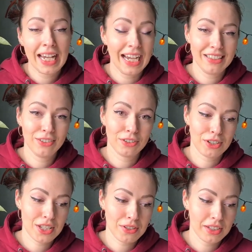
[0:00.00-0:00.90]
I did not
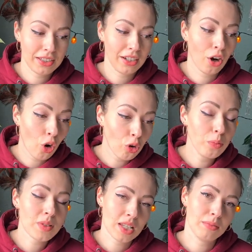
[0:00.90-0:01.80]
rescue it. I
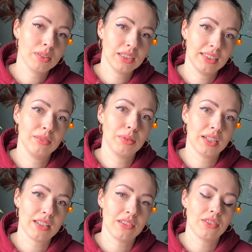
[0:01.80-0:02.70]
hope somebody did,
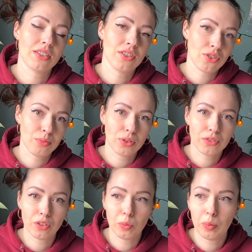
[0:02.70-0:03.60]
because it was such a
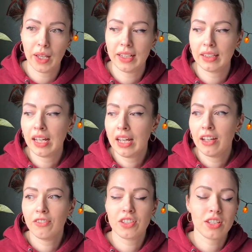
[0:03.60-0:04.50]
beautiful plant
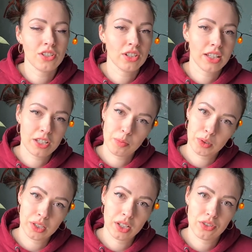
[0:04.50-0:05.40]
with such a nice
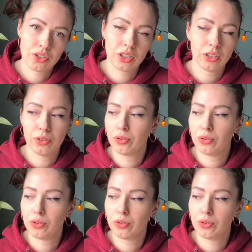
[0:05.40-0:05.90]
potential.